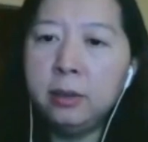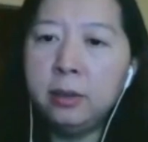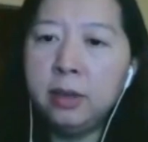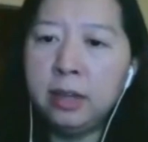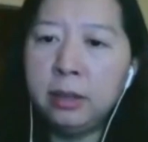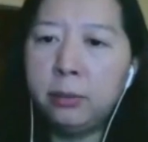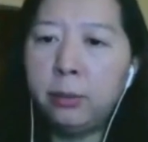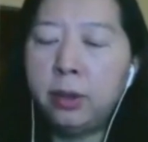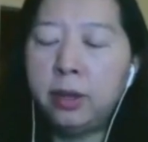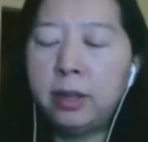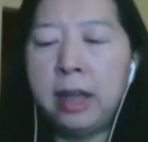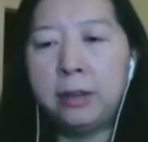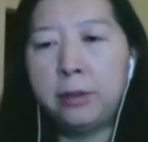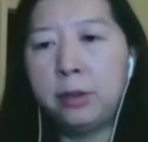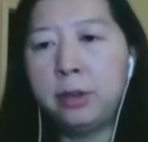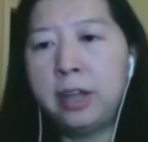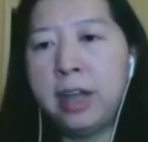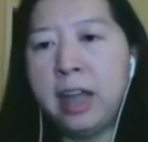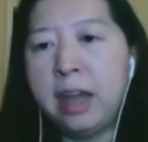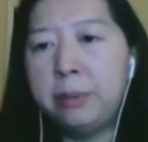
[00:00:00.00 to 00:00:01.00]
network
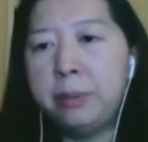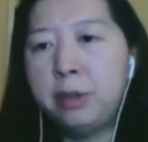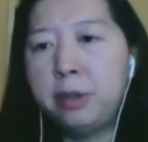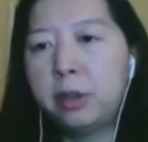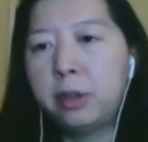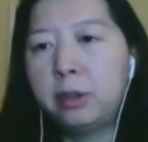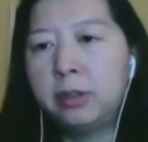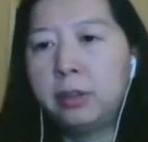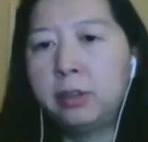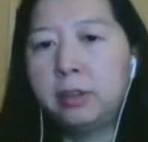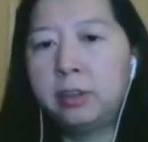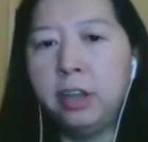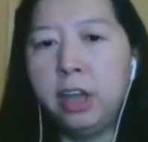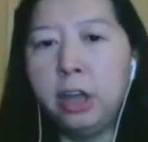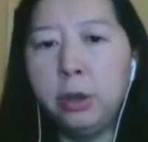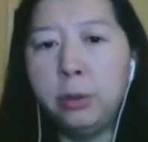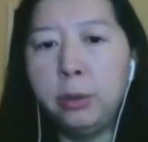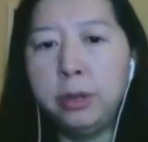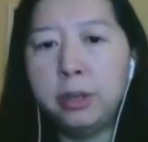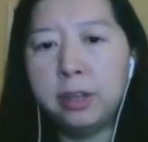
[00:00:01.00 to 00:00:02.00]
actually captures the
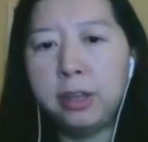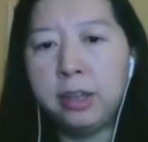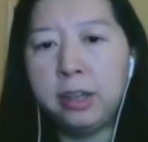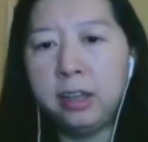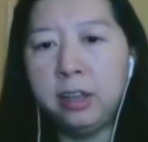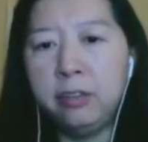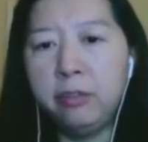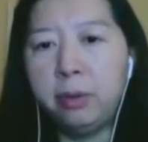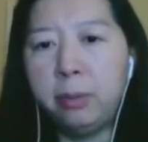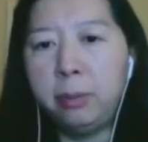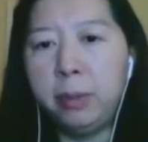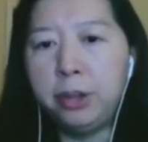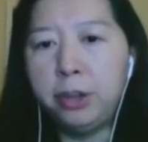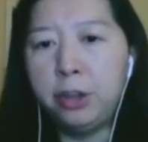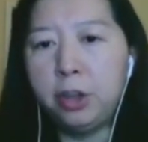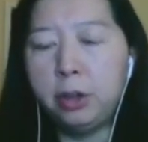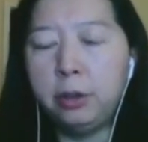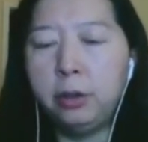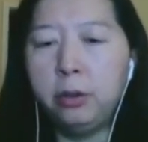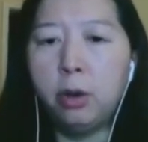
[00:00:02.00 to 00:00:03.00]
linguistic
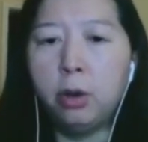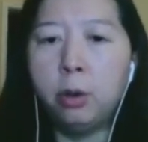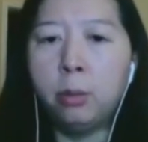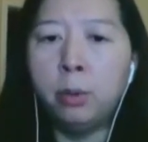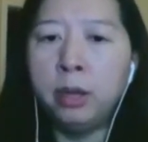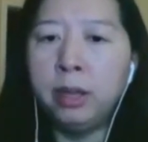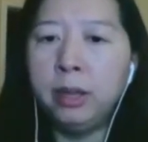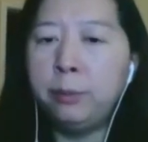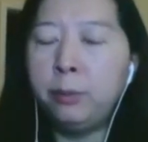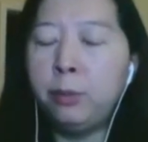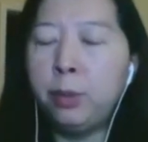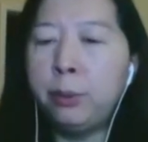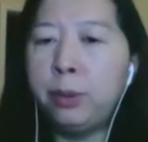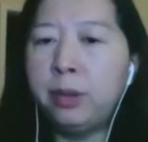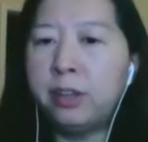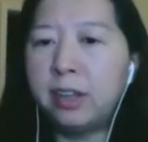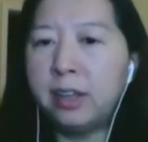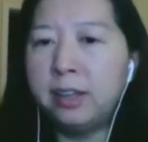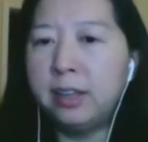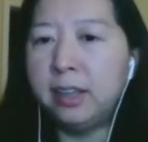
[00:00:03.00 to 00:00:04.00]
information normally
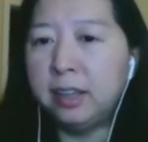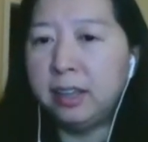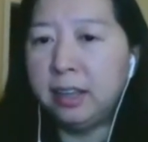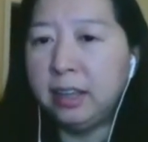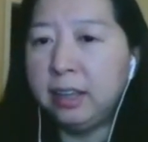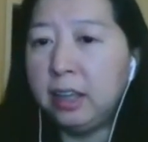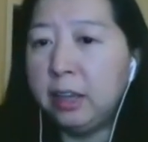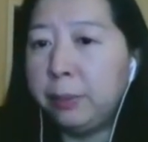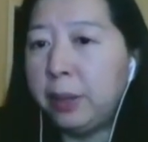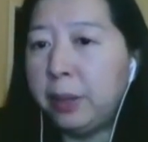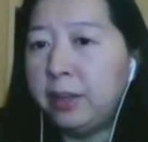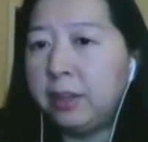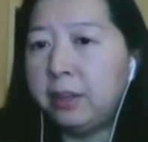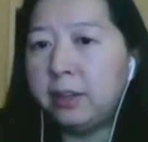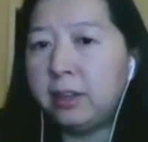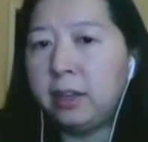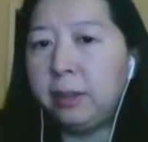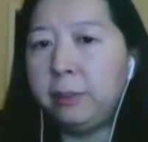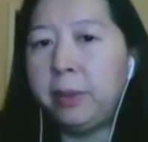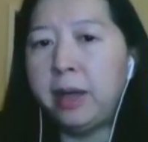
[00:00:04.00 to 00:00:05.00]
represented in
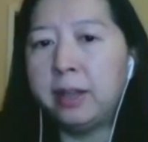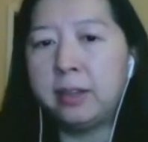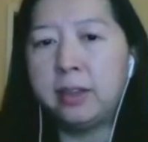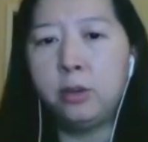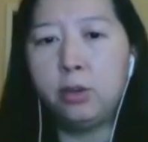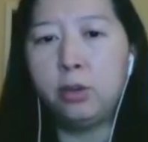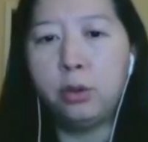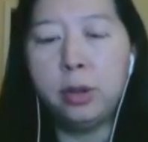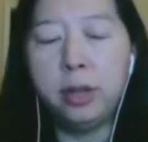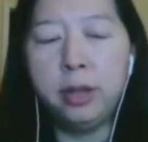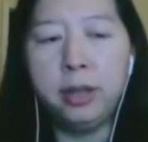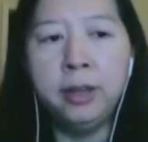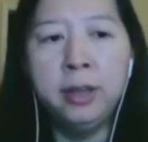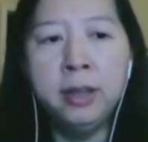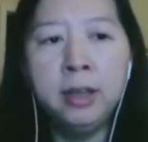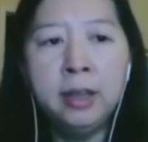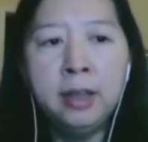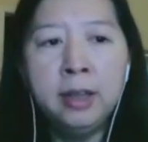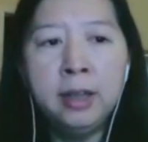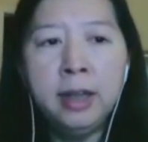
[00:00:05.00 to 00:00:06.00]
dependency passing tree.
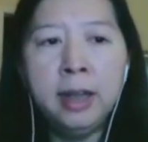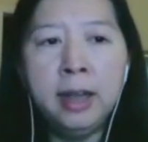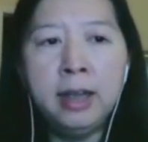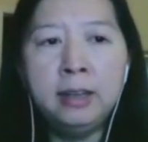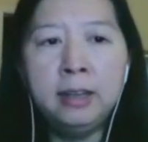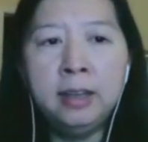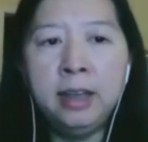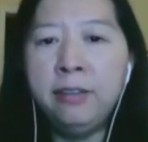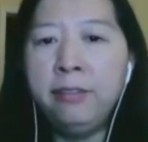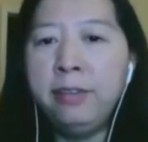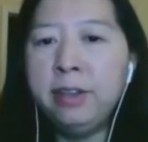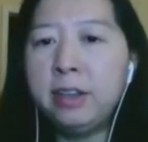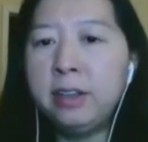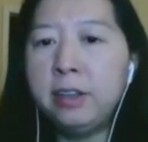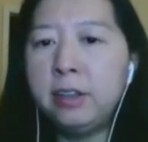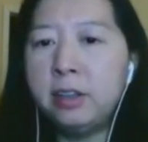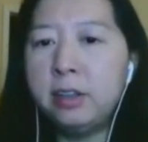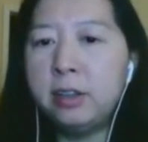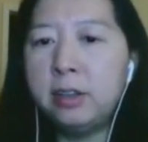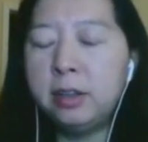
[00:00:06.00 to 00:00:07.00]
And the
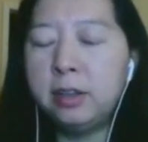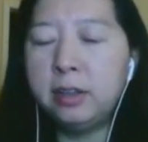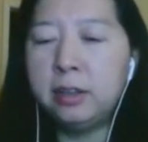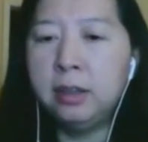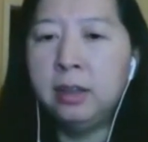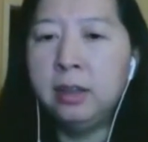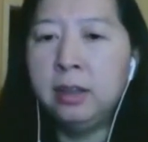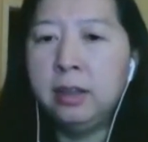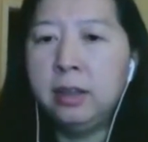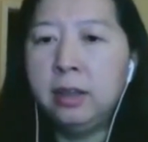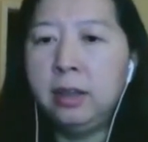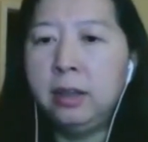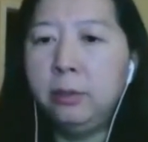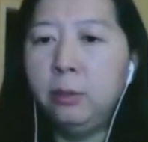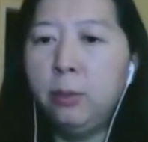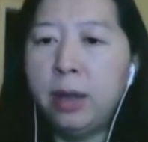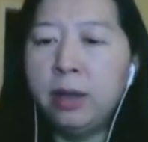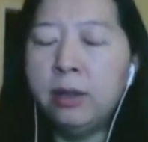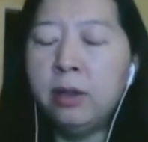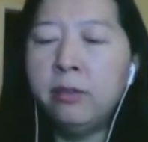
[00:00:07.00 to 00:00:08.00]
evidence,
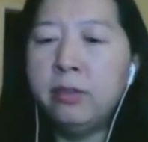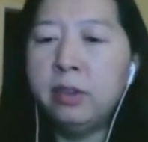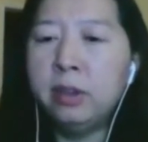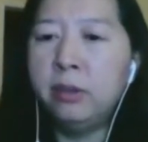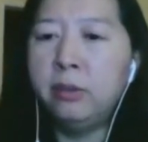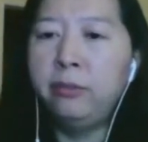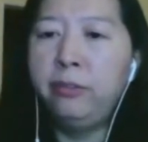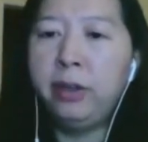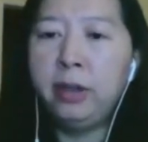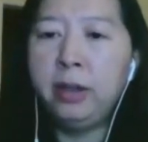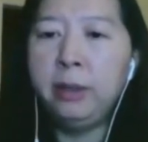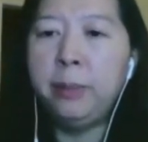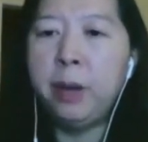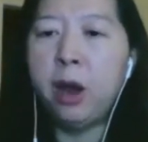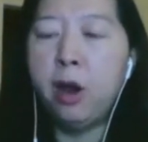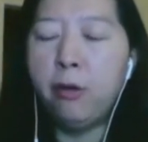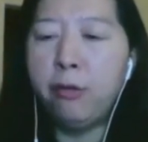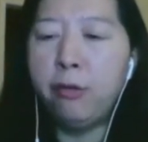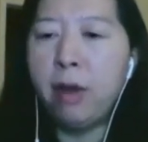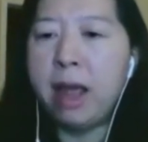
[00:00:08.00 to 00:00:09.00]
one of the very
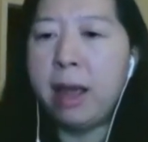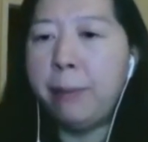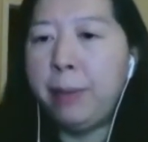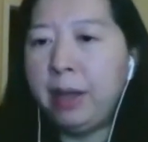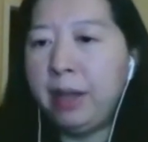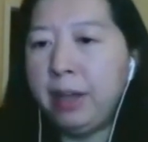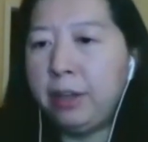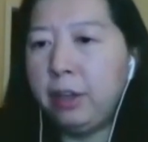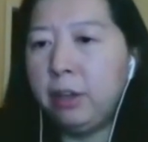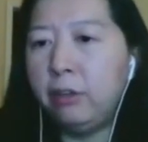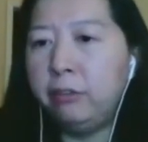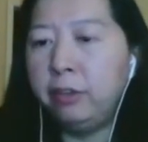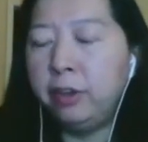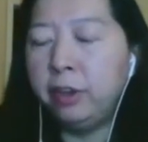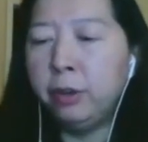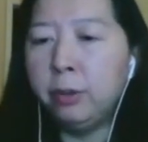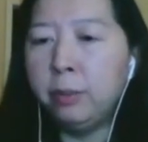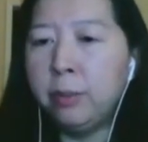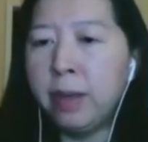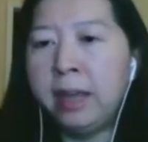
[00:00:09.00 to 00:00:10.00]
powerful ability of
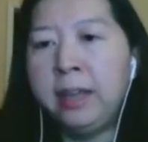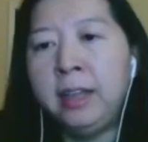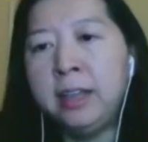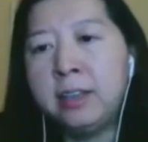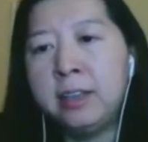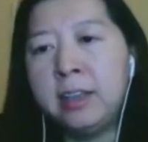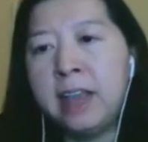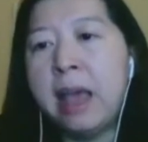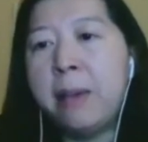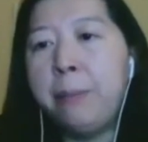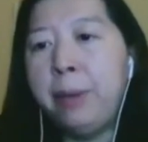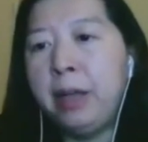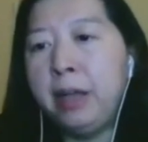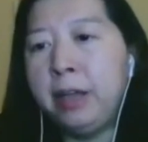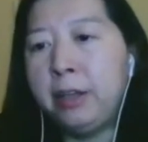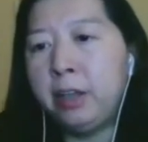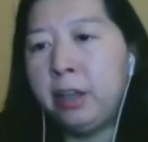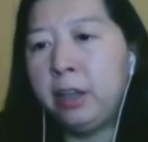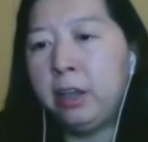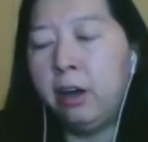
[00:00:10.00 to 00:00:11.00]
human is the
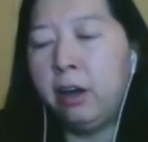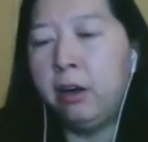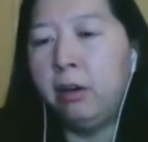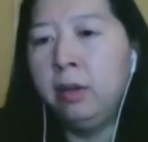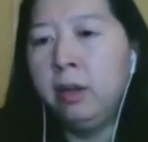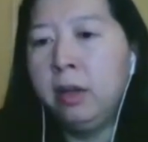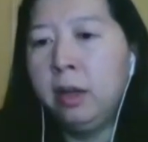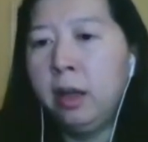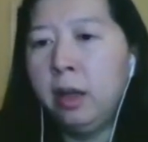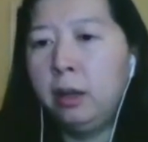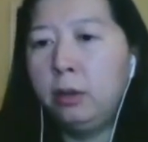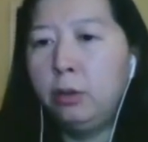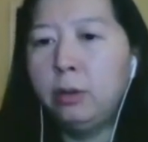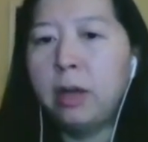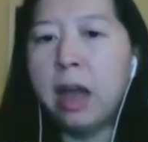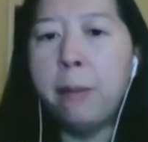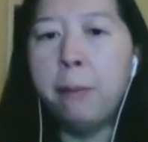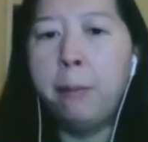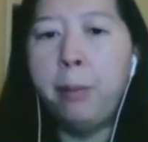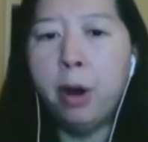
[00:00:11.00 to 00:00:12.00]
ability to
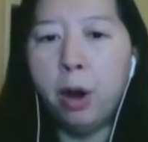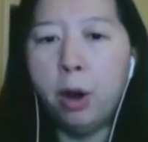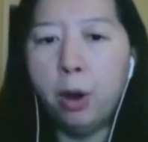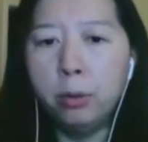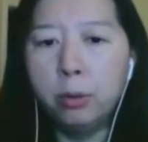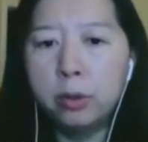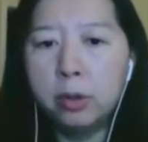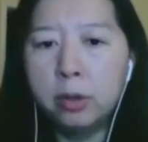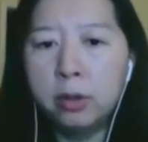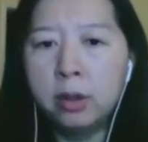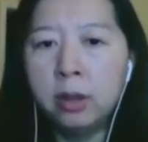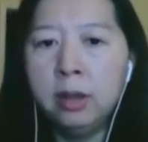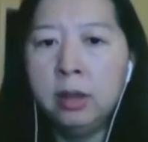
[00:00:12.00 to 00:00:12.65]
compose